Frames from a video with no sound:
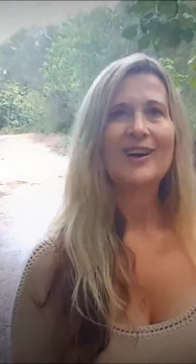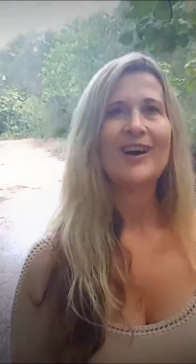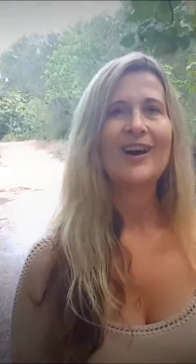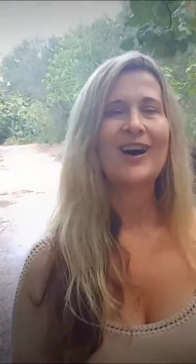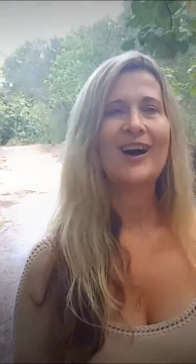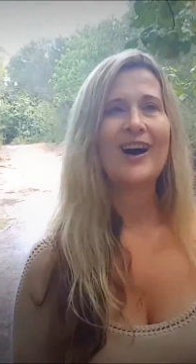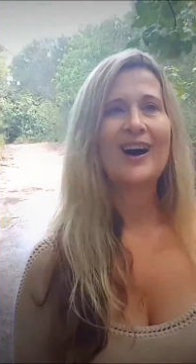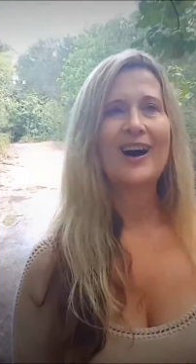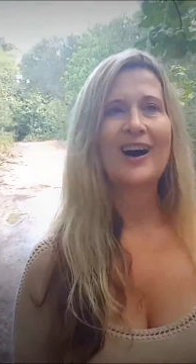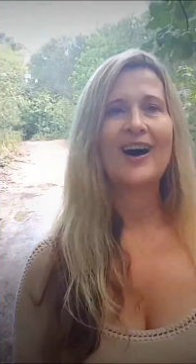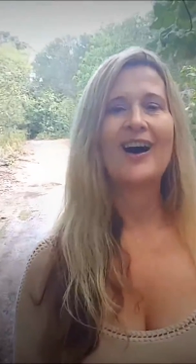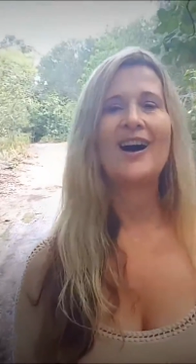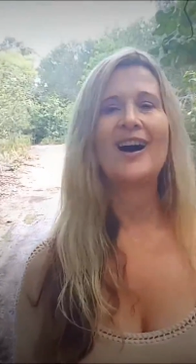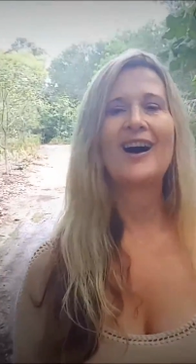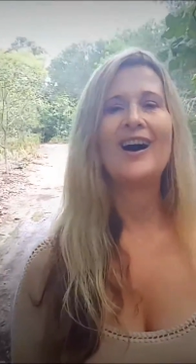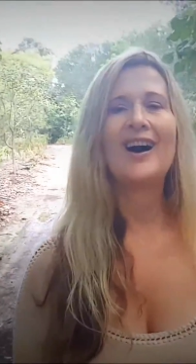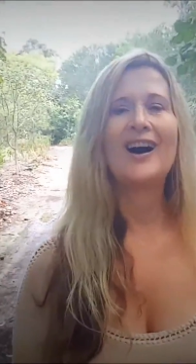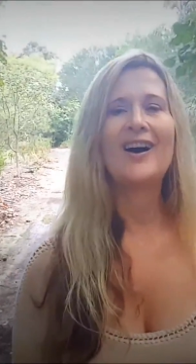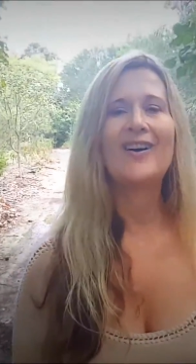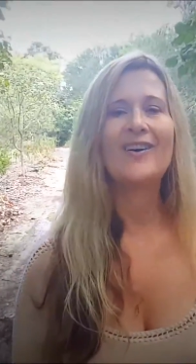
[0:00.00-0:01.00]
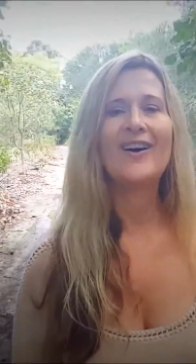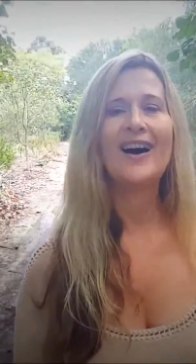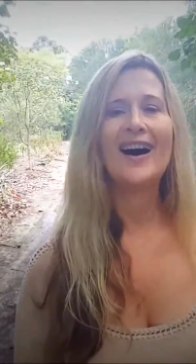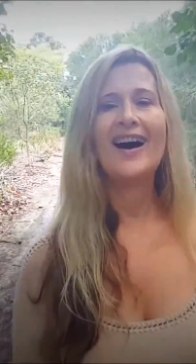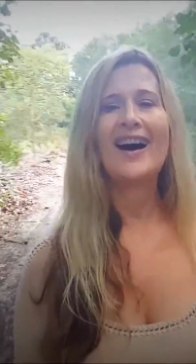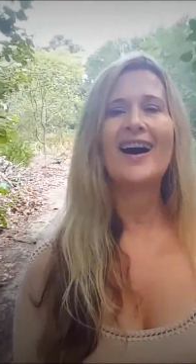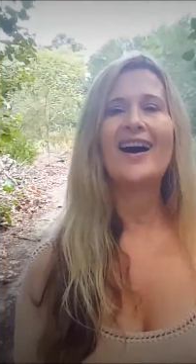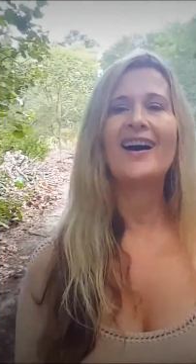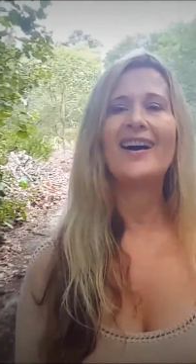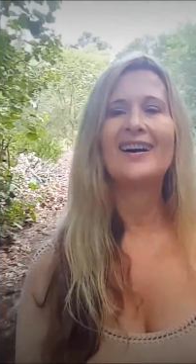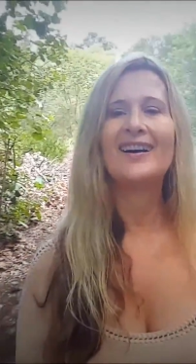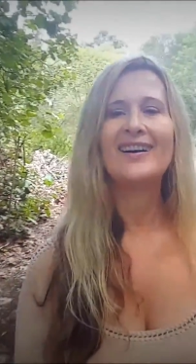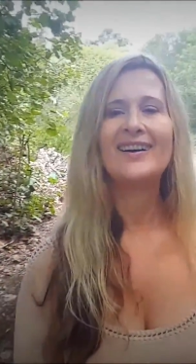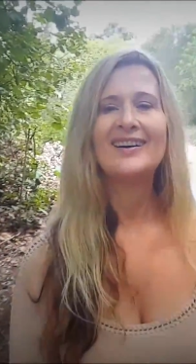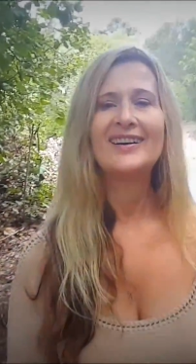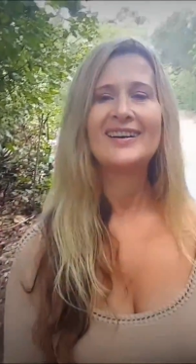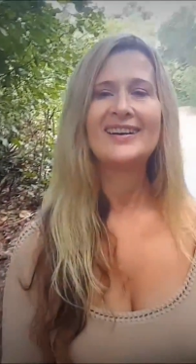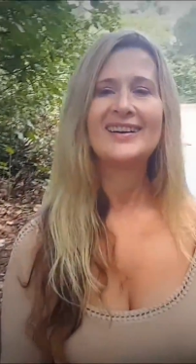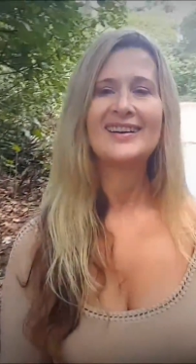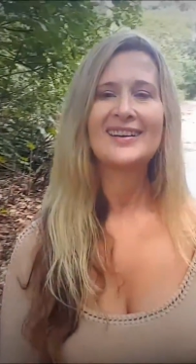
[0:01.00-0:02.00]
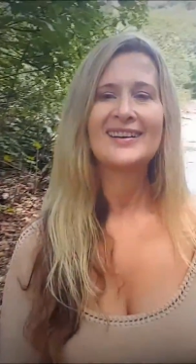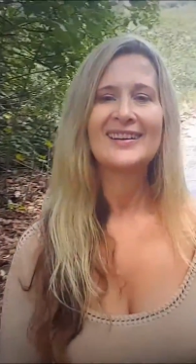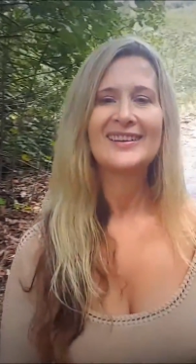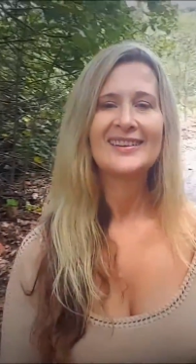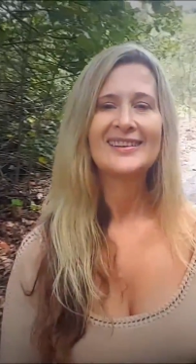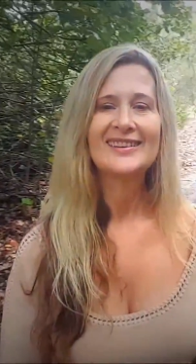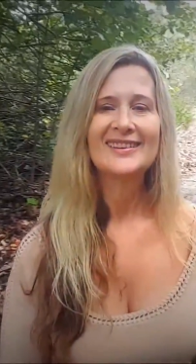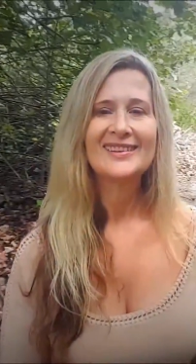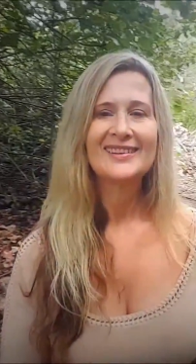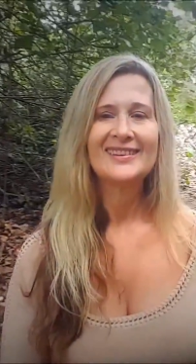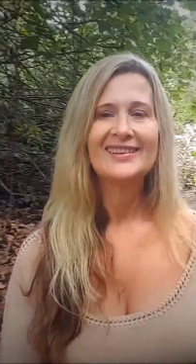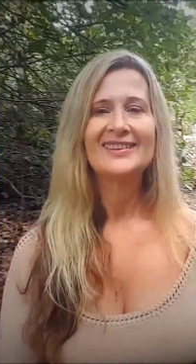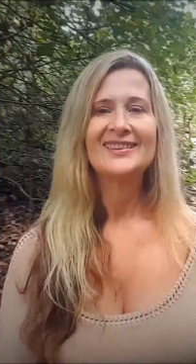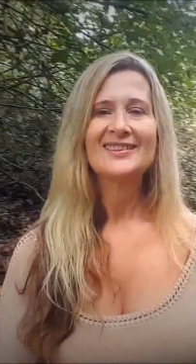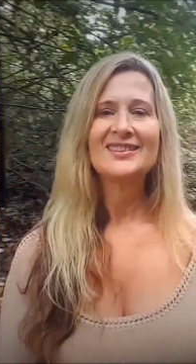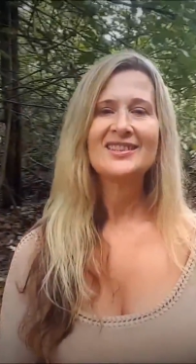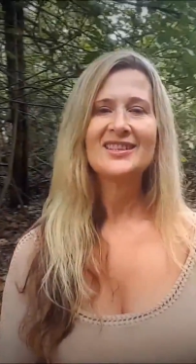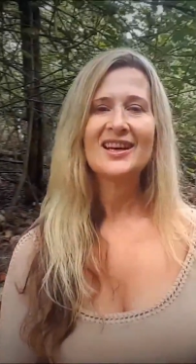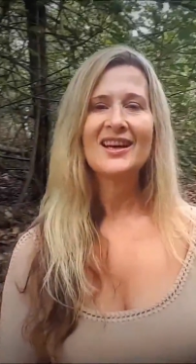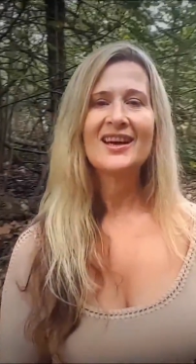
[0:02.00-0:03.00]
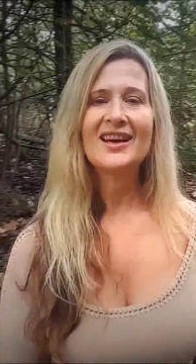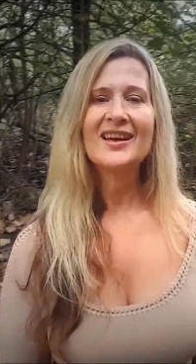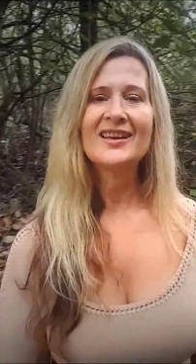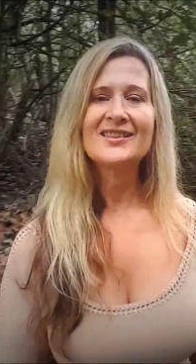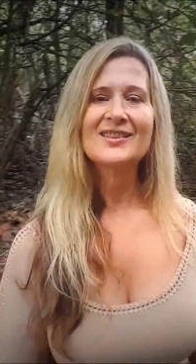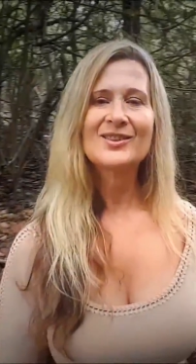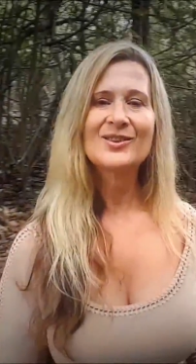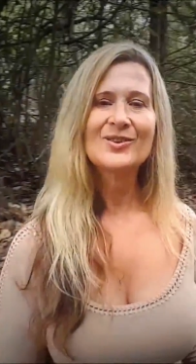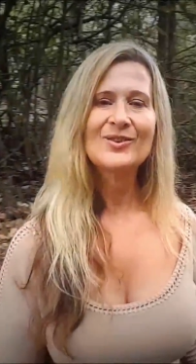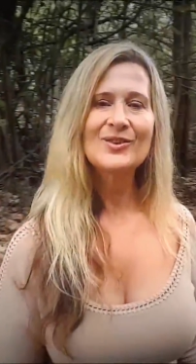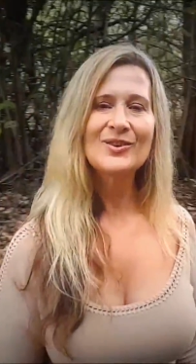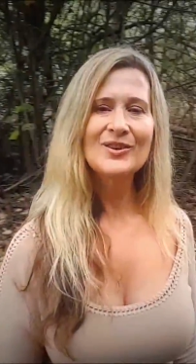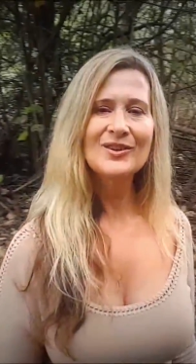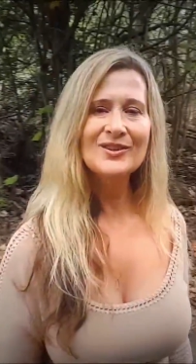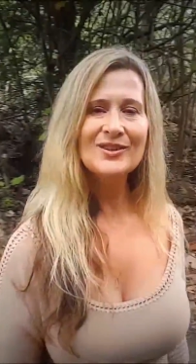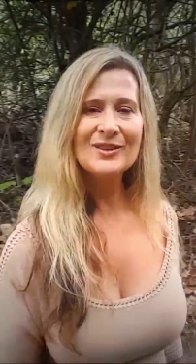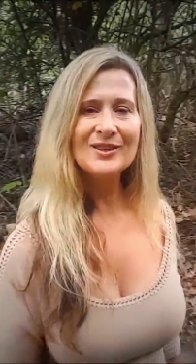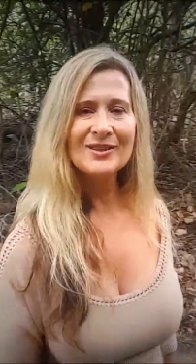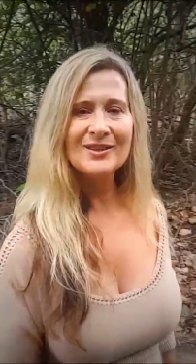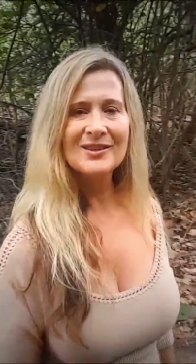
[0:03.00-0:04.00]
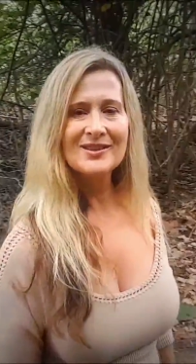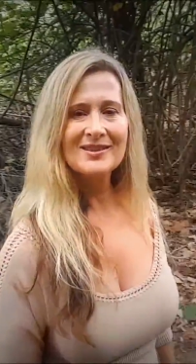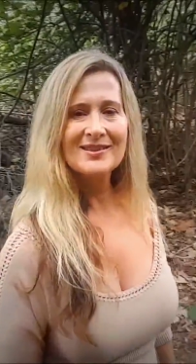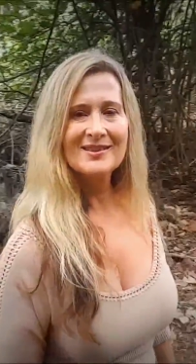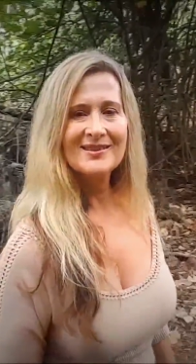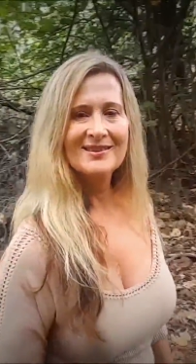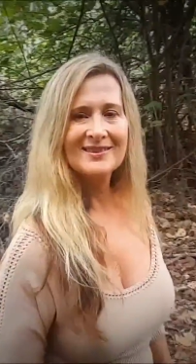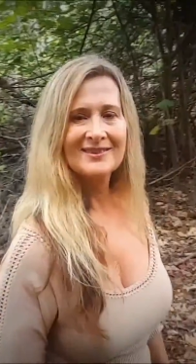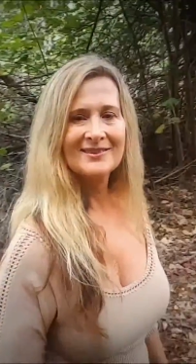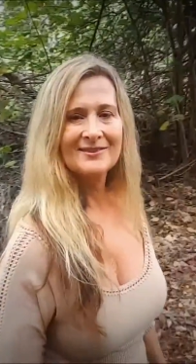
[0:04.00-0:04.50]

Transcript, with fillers: Ah, oh, wow just gorgeous.